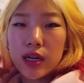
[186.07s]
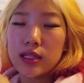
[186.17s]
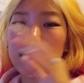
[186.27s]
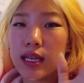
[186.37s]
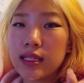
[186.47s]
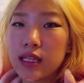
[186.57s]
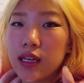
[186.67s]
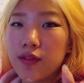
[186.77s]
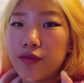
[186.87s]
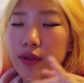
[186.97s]
It's a
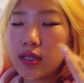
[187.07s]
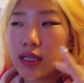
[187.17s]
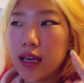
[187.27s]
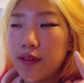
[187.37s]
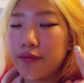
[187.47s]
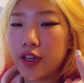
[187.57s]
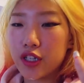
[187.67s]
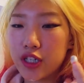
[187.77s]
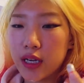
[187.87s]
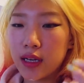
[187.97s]
sensitive skin
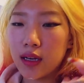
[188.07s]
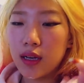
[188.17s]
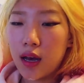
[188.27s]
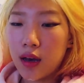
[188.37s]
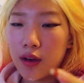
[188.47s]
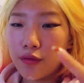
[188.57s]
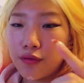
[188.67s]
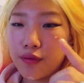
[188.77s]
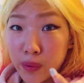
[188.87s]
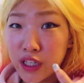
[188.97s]
version
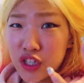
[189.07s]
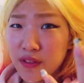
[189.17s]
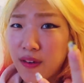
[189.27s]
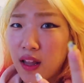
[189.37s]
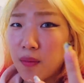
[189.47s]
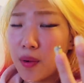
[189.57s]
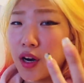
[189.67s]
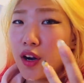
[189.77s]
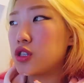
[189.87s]
of bleach developer.